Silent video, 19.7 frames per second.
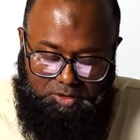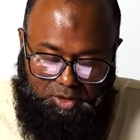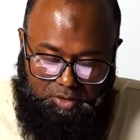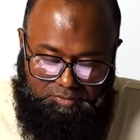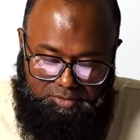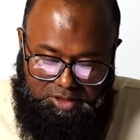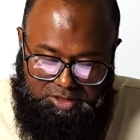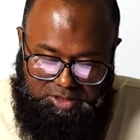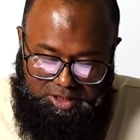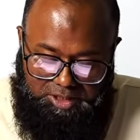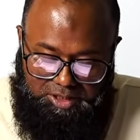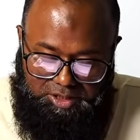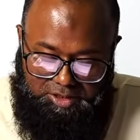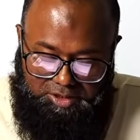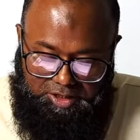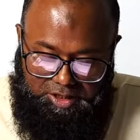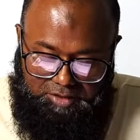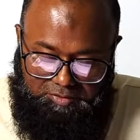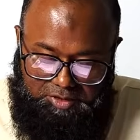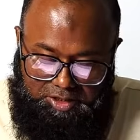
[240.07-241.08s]
of the second
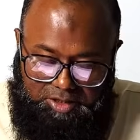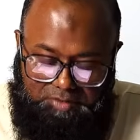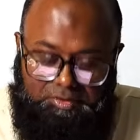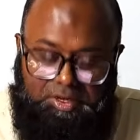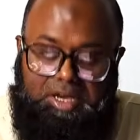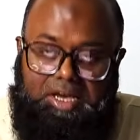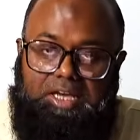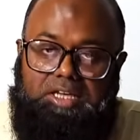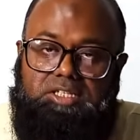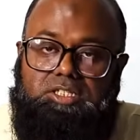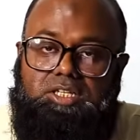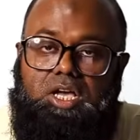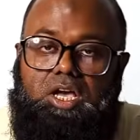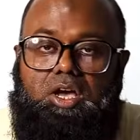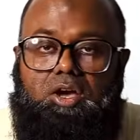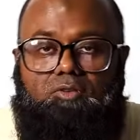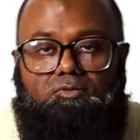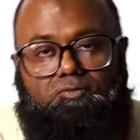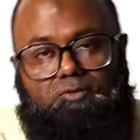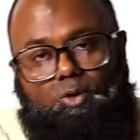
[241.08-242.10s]
derivative as
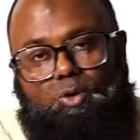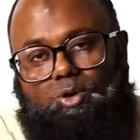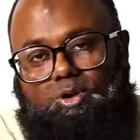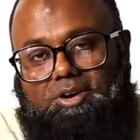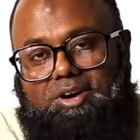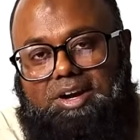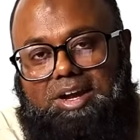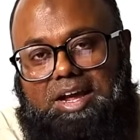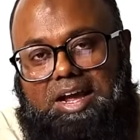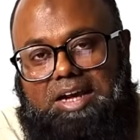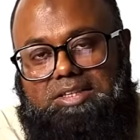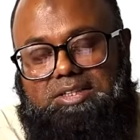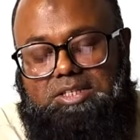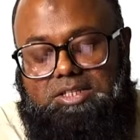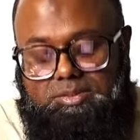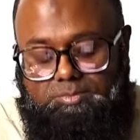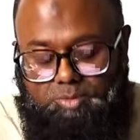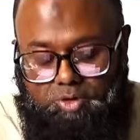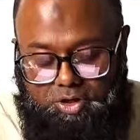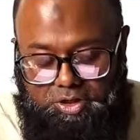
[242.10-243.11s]
4 at
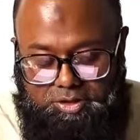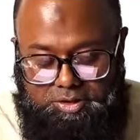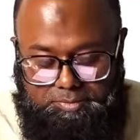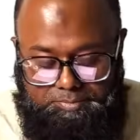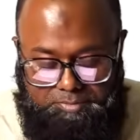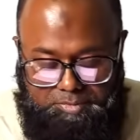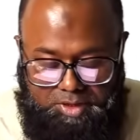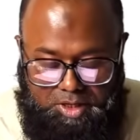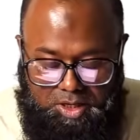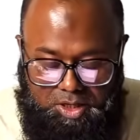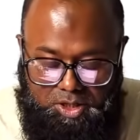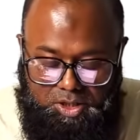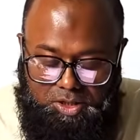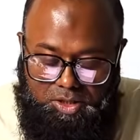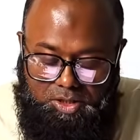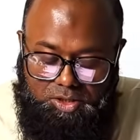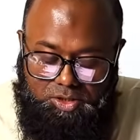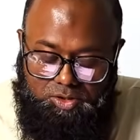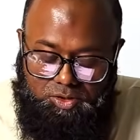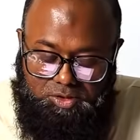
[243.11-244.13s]
this point.
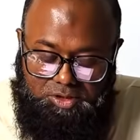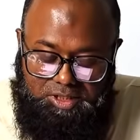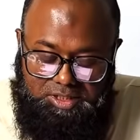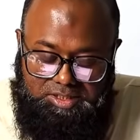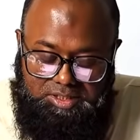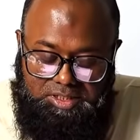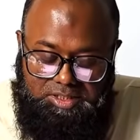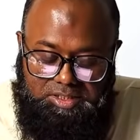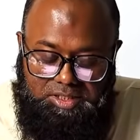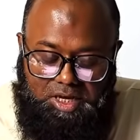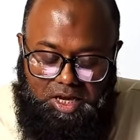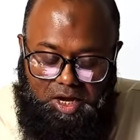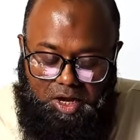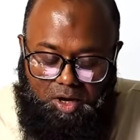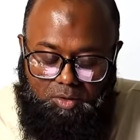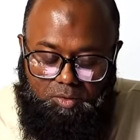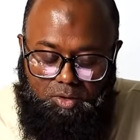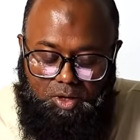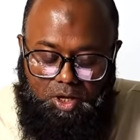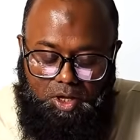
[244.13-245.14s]
So this is
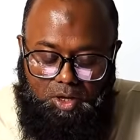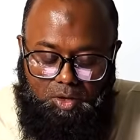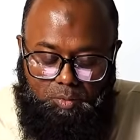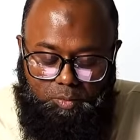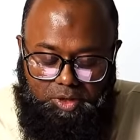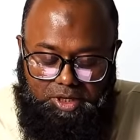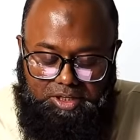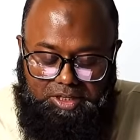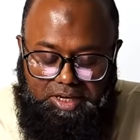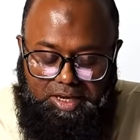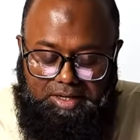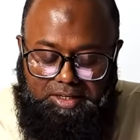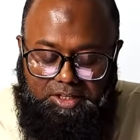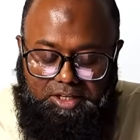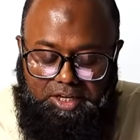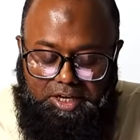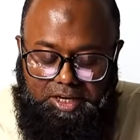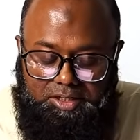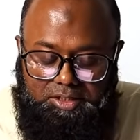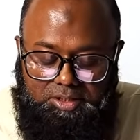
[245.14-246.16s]
how we can
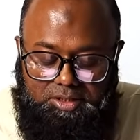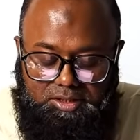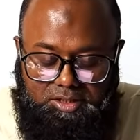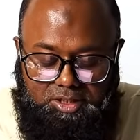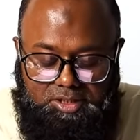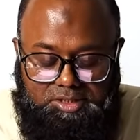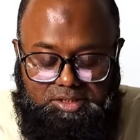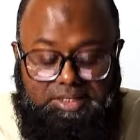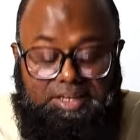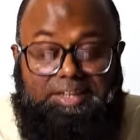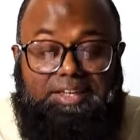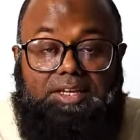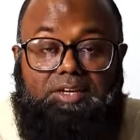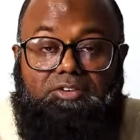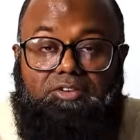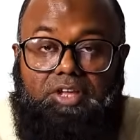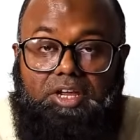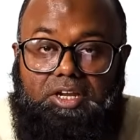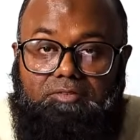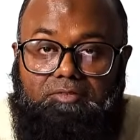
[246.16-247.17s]
get the second
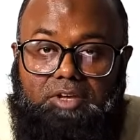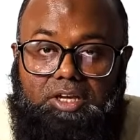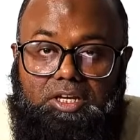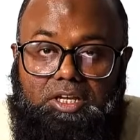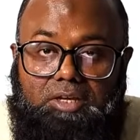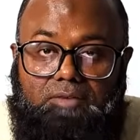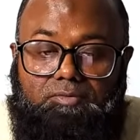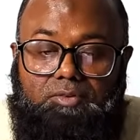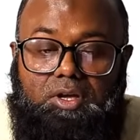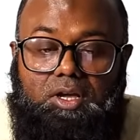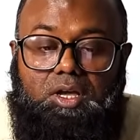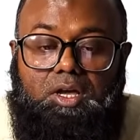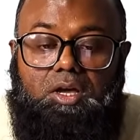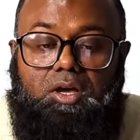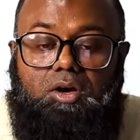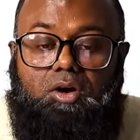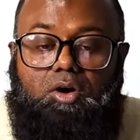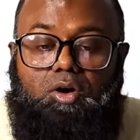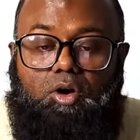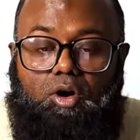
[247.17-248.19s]
derivative
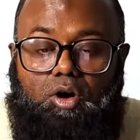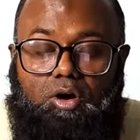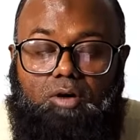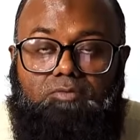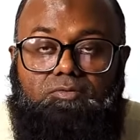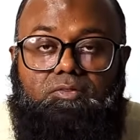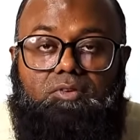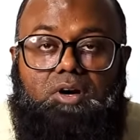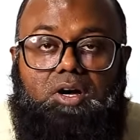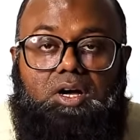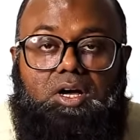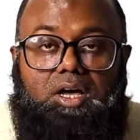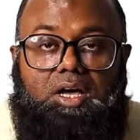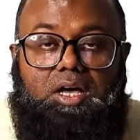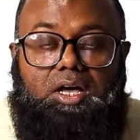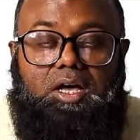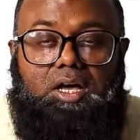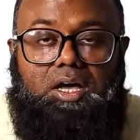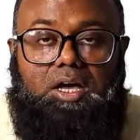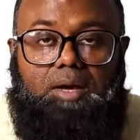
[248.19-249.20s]
of
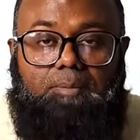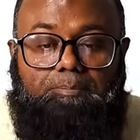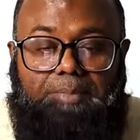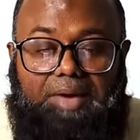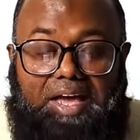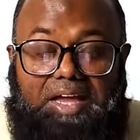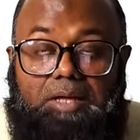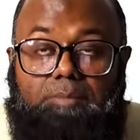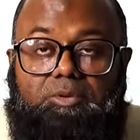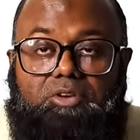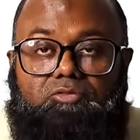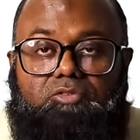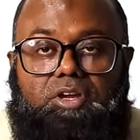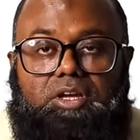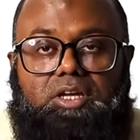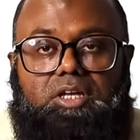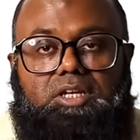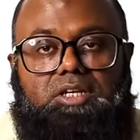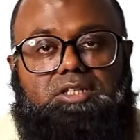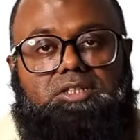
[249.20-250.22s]
a
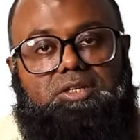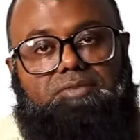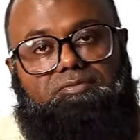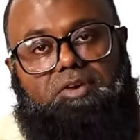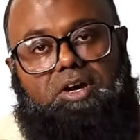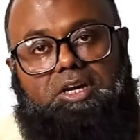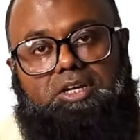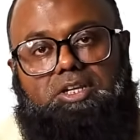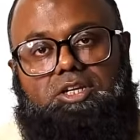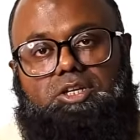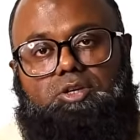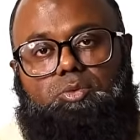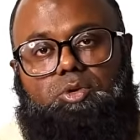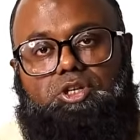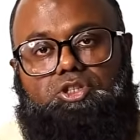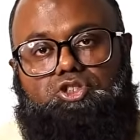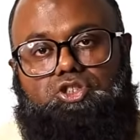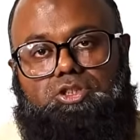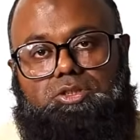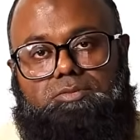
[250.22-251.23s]
parametrically defined
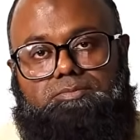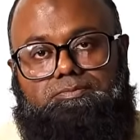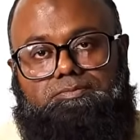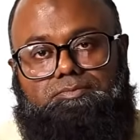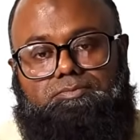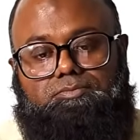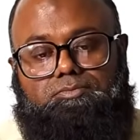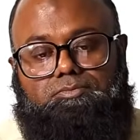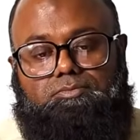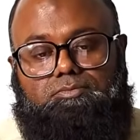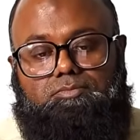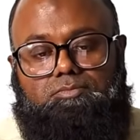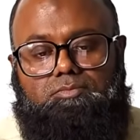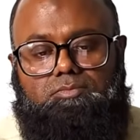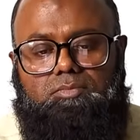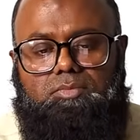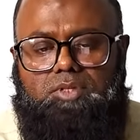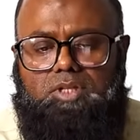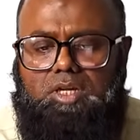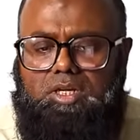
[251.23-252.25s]
equation.
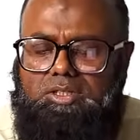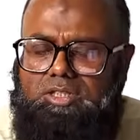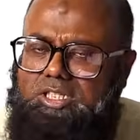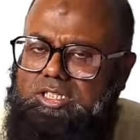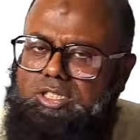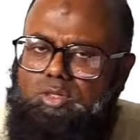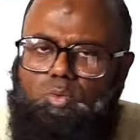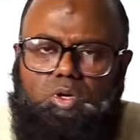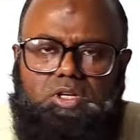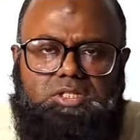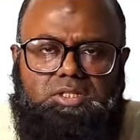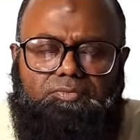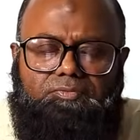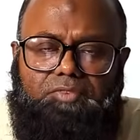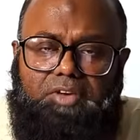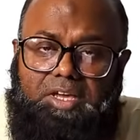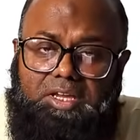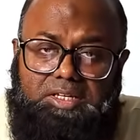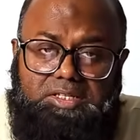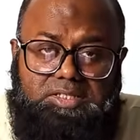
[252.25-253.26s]
This was a
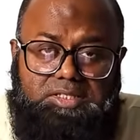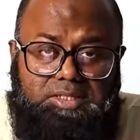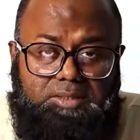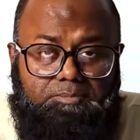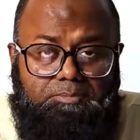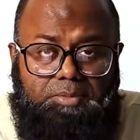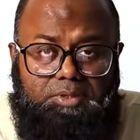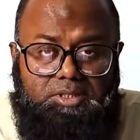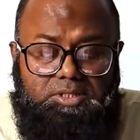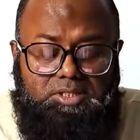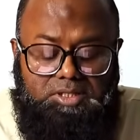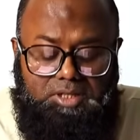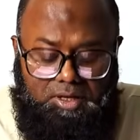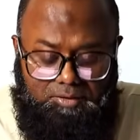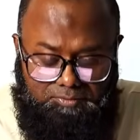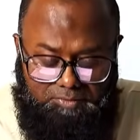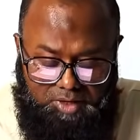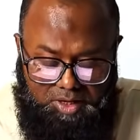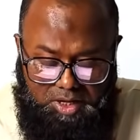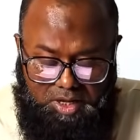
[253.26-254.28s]
very simple
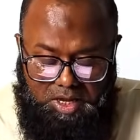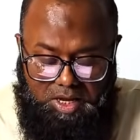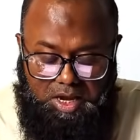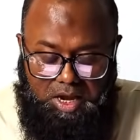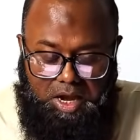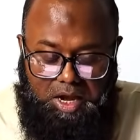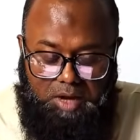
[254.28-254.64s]
stuff. I